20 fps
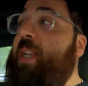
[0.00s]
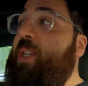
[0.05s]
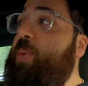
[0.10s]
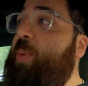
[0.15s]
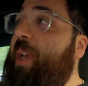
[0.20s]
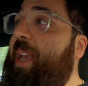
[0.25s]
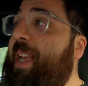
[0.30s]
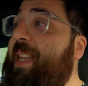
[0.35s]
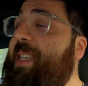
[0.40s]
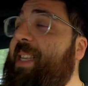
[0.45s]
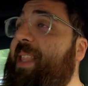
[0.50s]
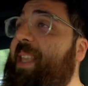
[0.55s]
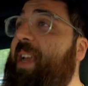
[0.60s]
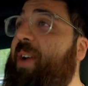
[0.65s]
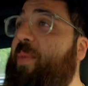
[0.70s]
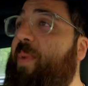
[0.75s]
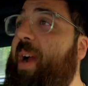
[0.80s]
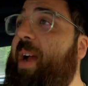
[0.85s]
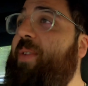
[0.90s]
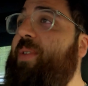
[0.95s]
As we get to the
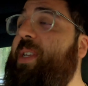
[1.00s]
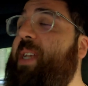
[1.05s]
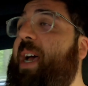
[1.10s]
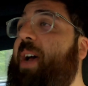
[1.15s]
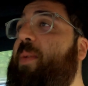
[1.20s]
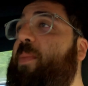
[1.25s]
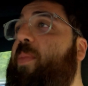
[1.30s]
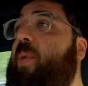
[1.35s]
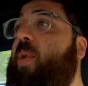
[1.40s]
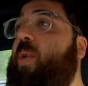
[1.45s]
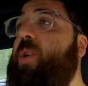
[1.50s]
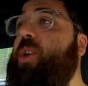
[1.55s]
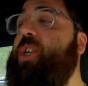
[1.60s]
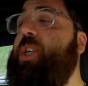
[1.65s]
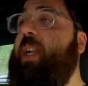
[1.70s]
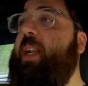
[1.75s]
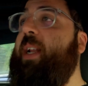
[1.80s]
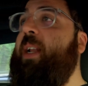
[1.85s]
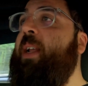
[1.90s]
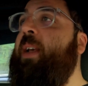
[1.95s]
around town
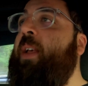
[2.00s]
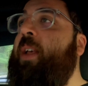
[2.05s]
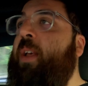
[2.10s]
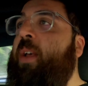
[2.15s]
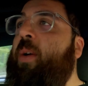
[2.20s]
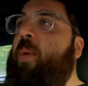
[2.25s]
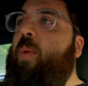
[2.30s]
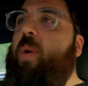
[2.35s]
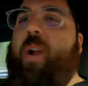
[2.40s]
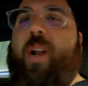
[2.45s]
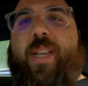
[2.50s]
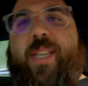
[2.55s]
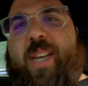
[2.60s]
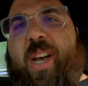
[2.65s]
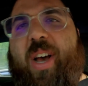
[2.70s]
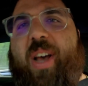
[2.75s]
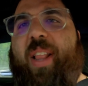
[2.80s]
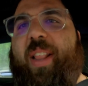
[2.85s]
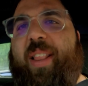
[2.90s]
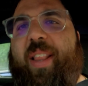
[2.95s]
portion, we're going to
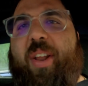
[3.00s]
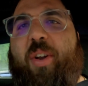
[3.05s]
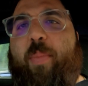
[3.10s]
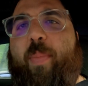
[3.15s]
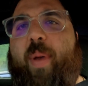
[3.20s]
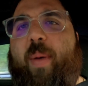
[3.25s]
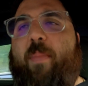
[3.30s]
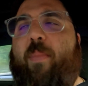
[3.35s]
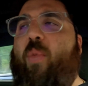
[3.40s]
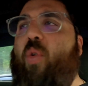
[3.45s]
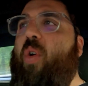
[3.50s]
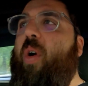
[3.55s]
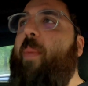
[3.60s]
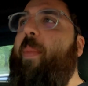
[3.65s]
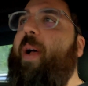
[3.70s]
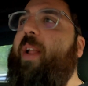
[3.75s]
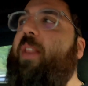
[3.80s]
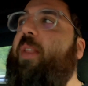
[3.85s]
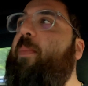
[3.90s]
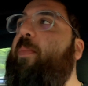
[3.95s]
talk a little bit more
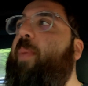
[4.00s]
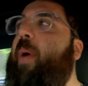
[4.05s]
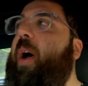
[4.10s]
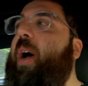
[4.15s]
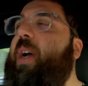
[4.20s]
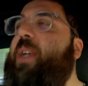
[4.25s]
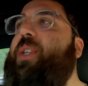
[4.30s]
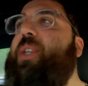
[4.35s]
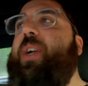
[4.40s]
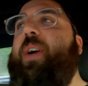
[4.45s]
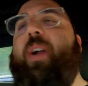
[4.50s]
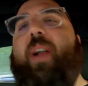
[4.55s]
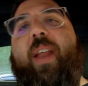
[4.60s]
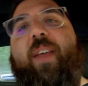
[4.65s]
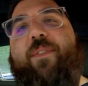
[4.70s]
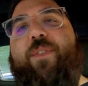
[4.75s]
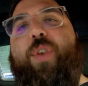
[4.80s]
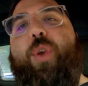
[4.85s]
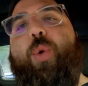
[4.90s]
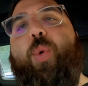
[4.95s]
about the Boxster and
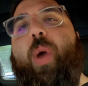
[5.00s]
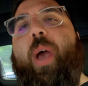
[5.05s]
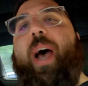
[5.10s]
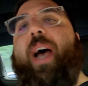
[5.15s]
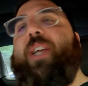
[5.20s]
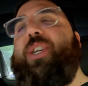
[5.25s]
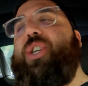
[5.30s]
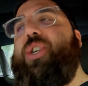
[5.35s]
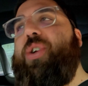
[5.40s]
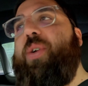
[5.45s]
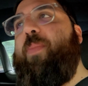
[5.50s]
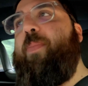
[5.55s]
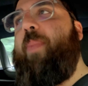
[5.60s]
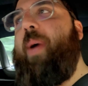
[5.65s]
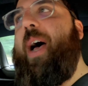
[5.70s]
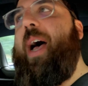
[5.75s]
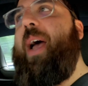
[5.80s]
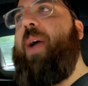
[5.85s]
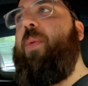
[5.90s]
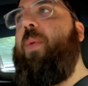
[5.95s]
if you guys should
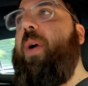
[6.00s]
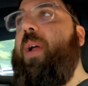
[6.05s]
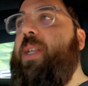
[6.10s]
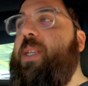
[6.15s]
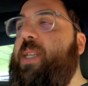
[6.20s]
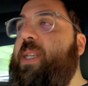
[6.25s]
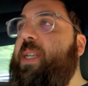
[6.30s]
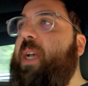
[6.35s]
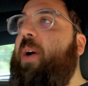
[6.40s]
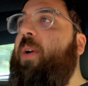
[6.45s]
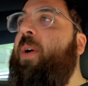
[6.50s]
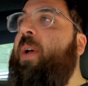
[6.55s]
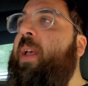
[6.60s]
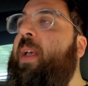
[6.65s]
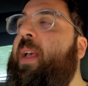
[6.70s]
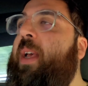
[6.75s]
buy one. So,